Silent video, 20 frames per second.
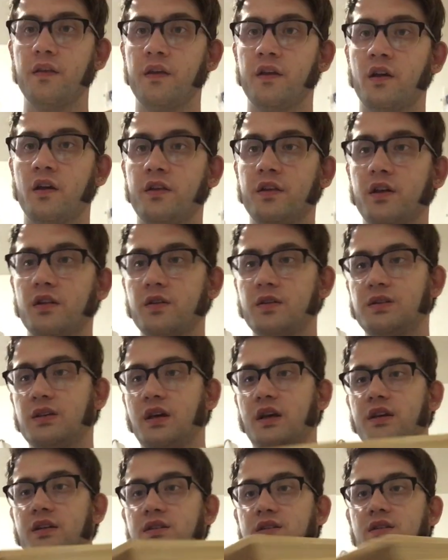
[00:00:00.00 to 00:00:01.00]
then on the other
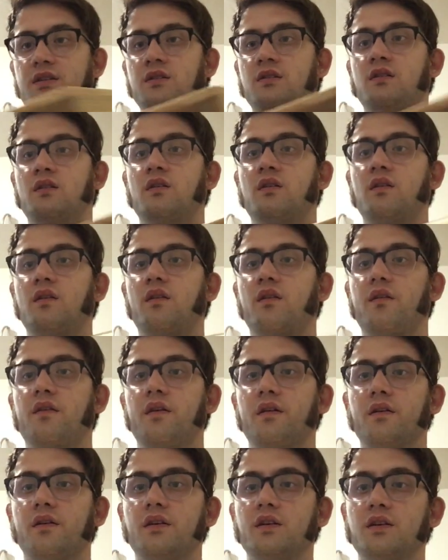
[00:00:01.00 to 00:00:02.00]
sides
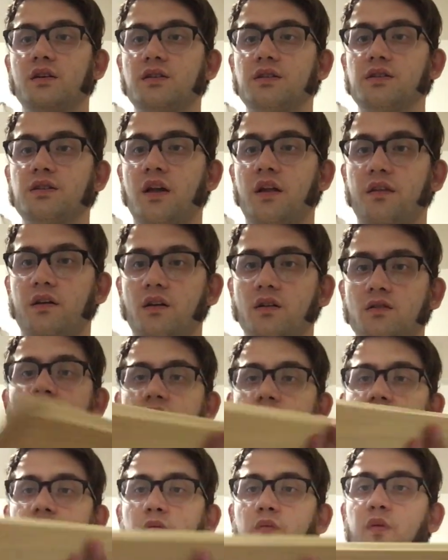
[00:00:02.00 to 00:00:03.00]
there is nothing. So
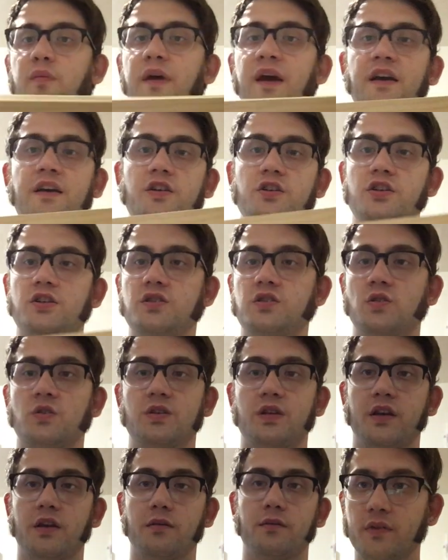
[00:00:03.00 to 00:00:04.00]
from the back it just looks
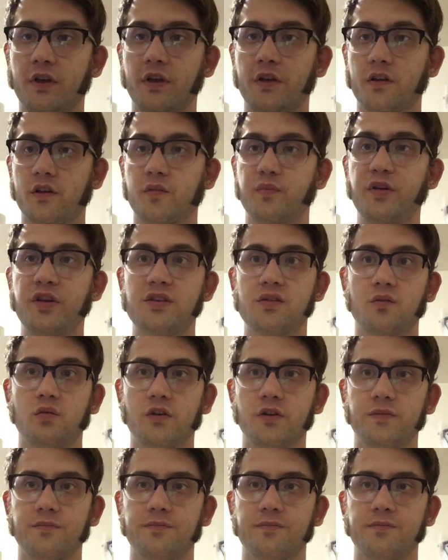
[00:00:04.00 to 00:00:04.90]
like a regular piece of wood.